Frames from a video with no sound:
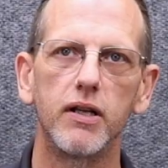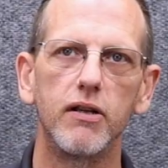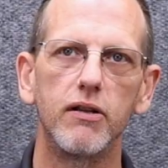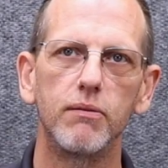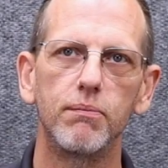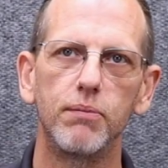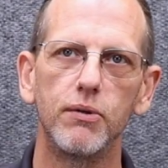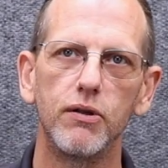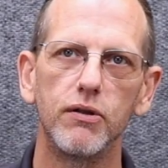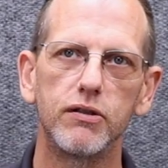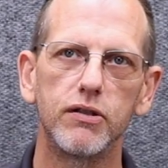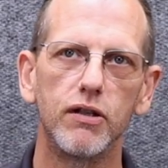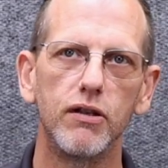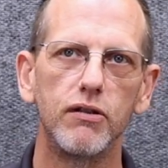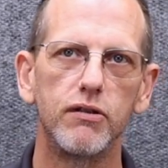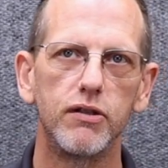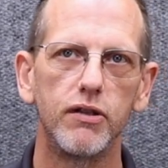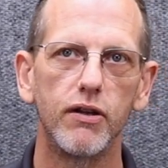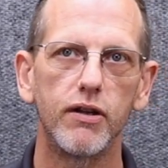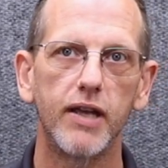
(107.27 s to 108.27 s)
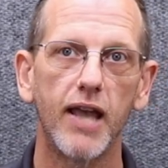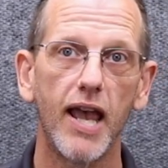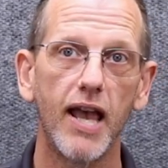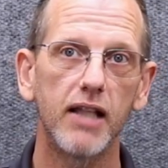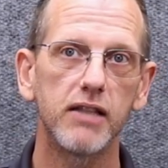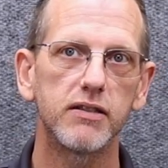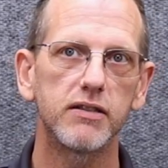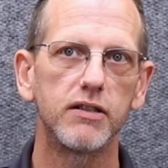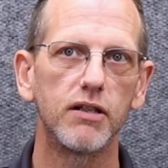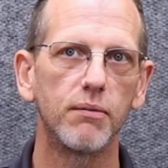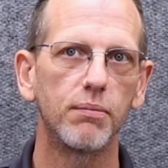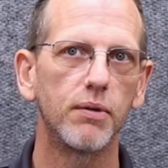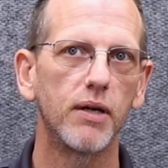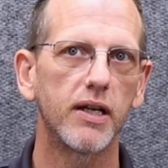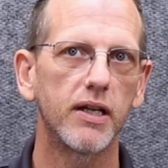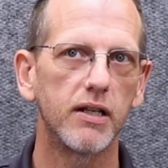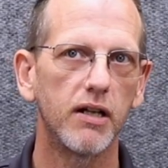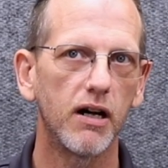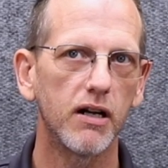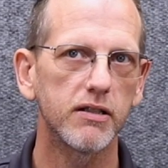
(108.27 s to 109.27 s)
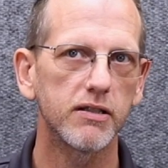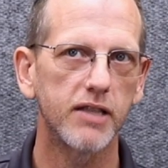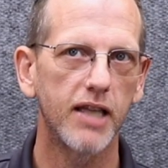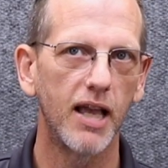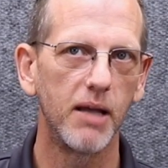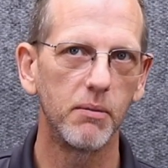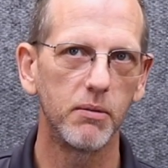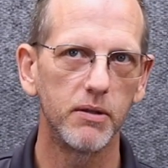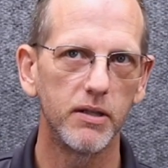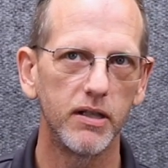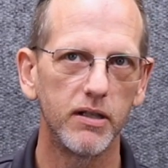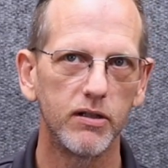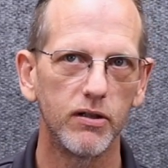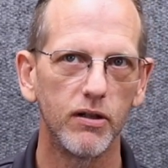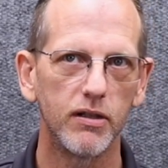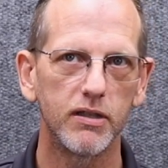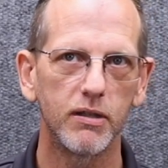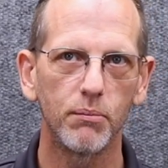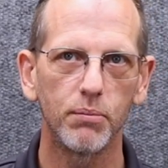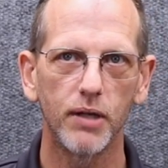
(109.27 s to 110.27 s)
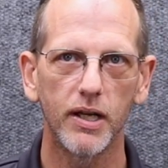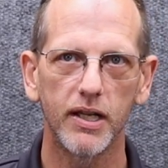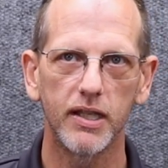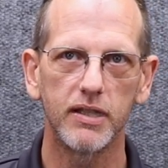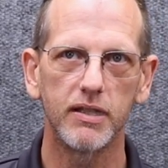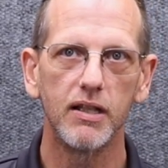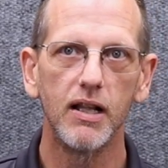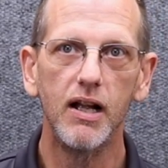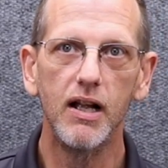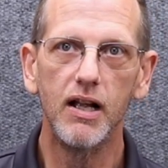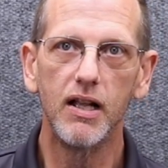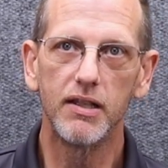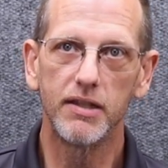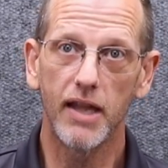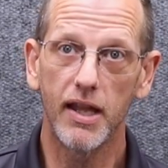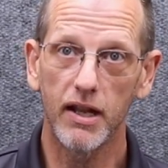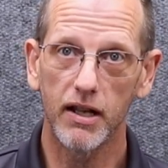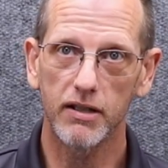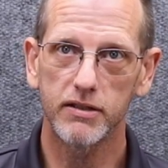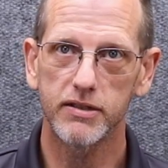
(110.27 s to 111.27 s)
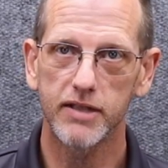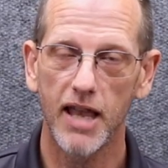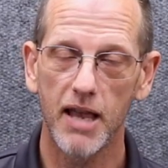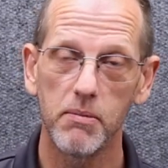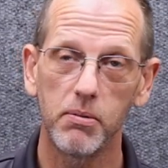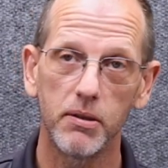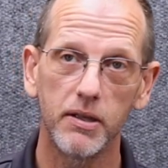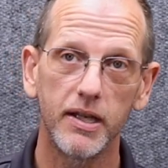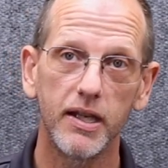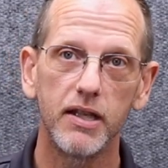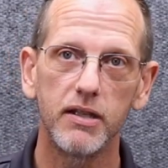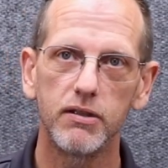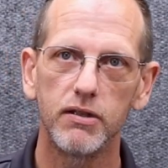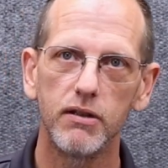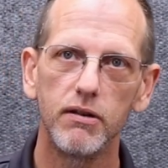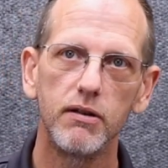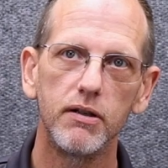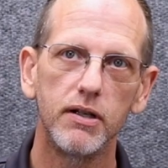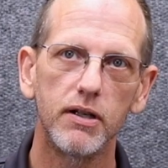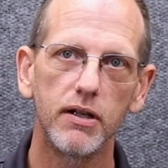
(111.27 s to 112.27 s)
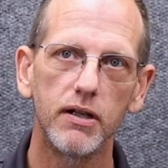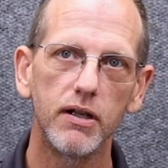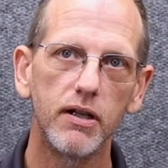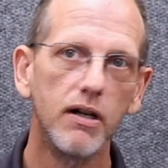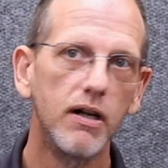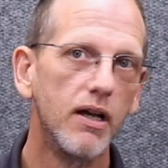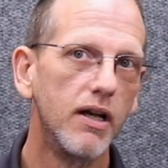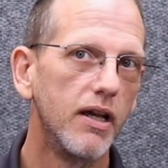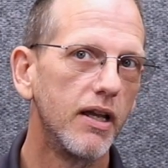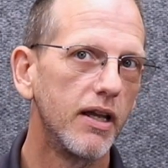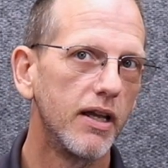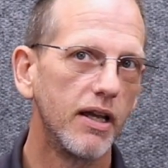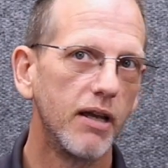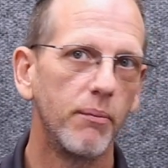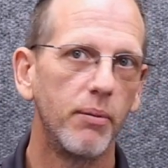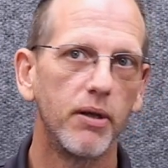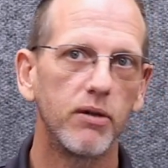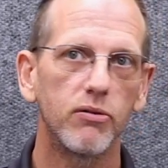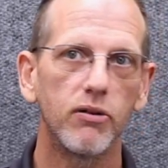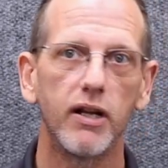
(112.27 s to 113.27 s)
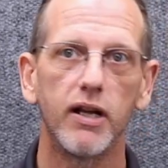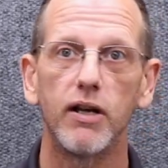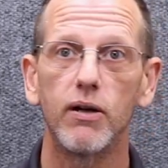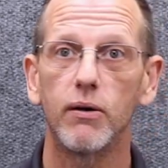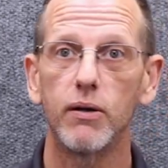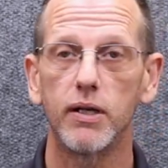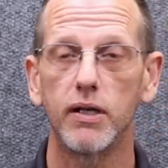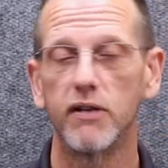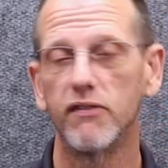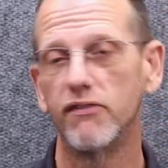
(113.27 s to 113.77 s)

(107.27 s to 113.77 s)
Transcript: use Bluetooth, you can still plug an aux cable into it and plug that aux cable into your MP3 or your